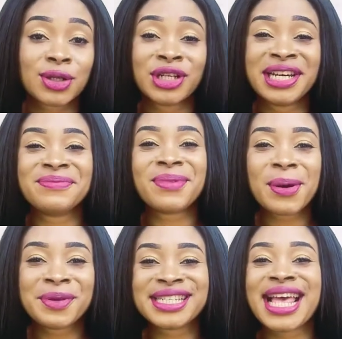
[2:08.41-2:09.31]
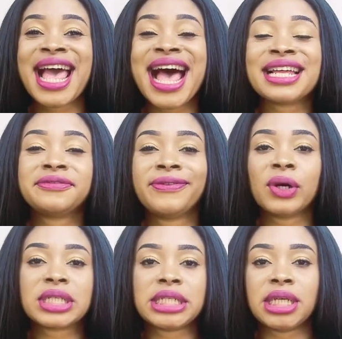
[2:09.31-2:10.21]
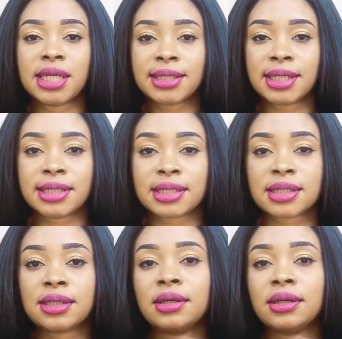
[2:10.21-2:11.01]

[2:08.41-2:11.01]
or their mommies at 40 is this.